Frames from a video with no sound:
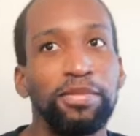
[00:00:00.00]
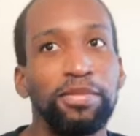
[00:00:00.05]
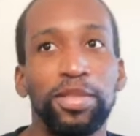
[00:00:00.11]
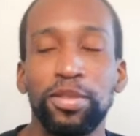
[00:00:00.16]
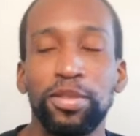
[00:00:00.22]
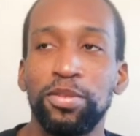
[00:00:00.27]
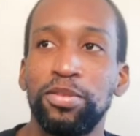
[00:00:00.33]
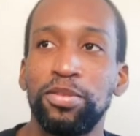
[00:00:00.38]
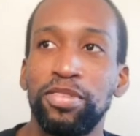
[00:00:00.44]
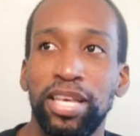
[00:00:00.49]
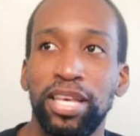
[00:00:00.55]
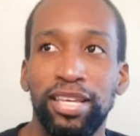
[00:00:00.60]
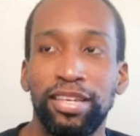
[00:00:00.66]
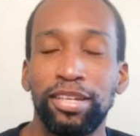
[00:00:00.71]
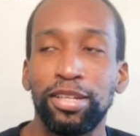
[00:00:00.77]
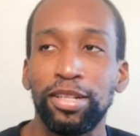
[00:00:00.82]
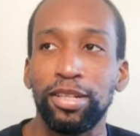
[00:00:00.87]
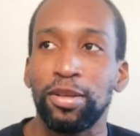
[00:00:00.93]
of those like
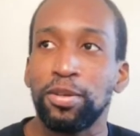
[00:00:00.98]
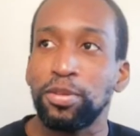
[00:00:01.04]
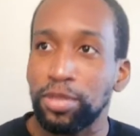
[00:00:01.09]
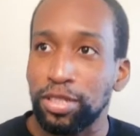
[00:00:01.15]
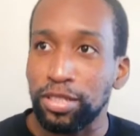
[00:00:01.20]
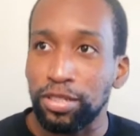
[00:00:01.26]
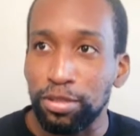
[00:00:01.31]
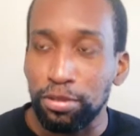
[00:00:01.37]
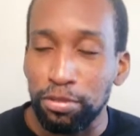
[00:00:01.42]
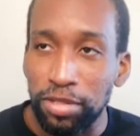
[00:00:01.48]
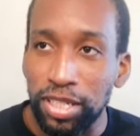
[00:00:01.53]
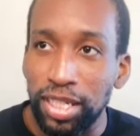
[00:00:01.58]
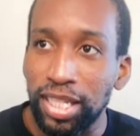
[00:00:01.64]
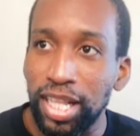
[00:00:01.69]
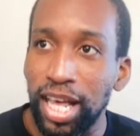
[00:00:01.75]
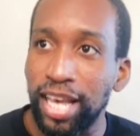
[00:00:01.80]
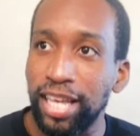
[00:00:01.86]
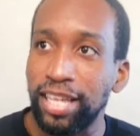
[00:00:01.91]
closer to real
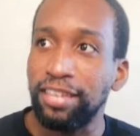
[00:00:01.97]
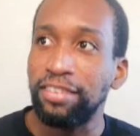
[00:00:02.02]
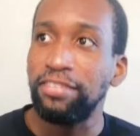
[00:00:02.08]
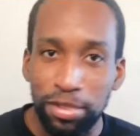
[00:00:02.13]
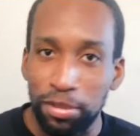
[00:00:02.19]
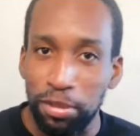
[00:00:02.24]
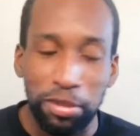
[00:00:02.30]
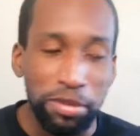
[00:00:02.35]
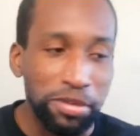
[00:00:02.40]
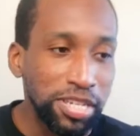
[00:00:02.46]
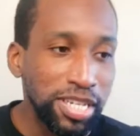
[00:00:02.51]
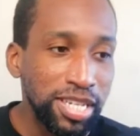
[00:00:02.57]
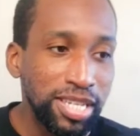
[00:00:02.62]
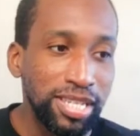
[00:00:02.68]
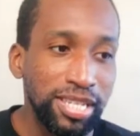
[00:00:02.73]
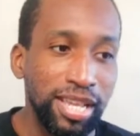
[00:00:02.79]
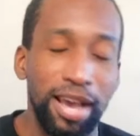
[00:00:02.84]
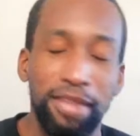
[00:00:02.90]
life
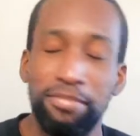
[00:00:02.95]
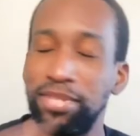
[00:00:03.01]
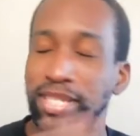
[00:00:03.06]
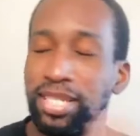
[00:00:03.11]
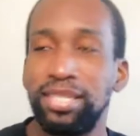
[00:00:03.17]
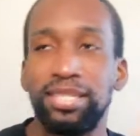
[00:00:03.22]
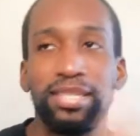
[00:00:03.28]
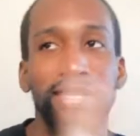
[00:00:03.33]
stories, I'm just